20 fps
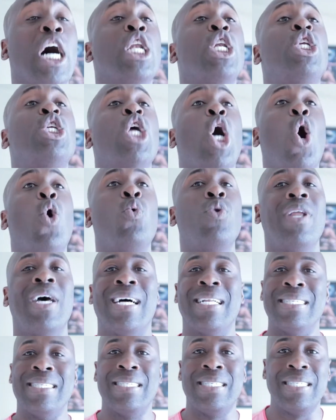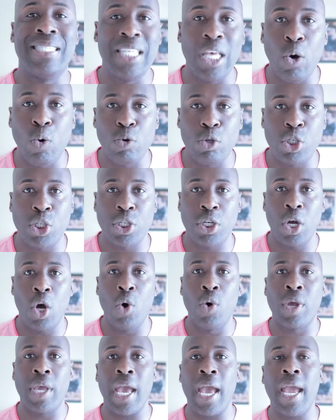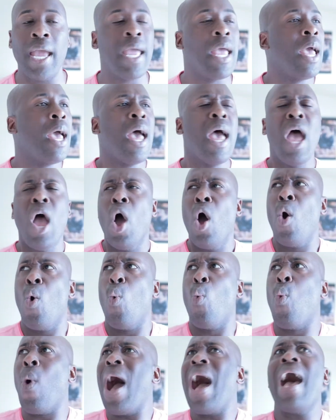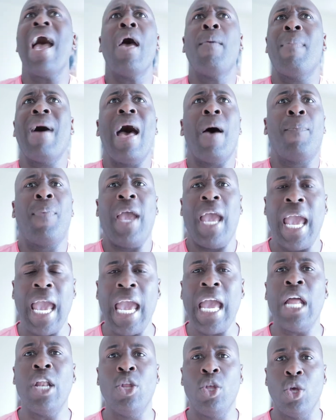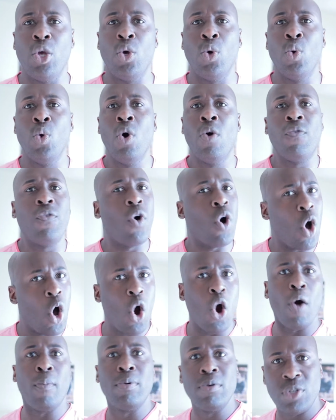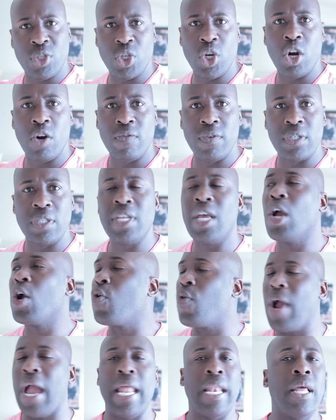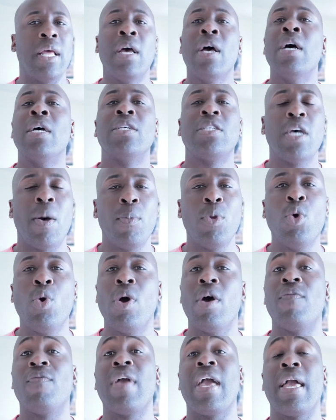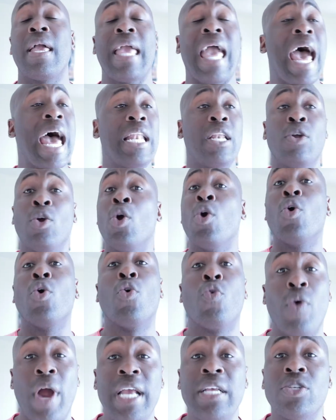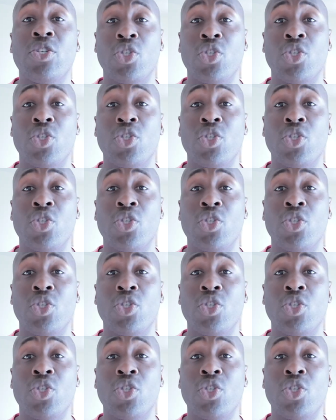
a donut, zilch, okay? Why am I paying you for horrible service? Now, granted, some of you have gotten great